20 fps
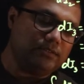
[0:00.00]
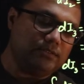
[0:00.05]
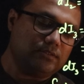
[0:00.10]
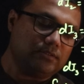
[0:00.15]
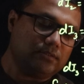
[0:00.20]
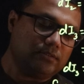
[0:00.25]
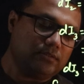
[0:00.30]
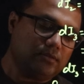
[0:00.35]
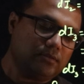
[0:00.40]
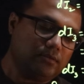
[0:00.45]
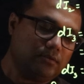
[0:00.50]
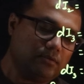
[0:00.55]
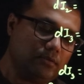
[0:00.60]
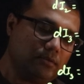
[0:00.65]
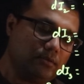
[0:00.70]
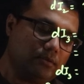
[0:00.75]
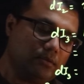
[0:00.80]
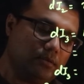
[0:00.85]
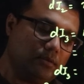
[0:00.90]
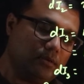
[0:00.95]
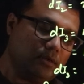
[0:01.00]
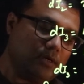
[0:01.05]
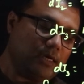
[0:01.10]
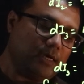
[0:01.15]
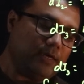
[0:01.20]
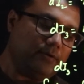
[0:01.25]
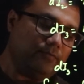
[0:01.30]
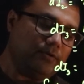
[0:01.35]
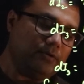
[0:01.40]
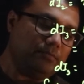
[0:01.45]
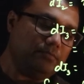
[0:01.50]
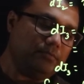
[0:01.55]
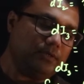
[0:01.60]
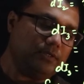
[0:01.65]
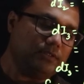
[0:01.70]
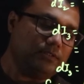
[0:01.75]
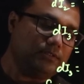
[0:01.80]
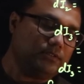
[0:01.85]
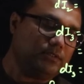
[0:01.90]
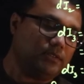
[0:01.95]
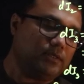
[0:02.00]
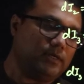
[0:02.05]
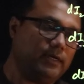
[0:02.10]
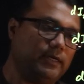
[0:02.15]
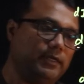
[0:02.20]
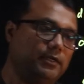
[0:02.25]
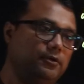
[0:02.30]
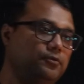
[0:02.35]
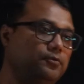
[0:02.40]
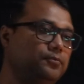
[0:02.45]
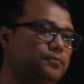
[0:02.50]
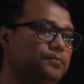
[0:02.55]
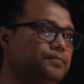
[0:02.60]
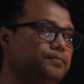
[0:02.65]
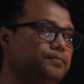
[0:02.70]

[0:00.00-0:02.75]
is I1 plus I2.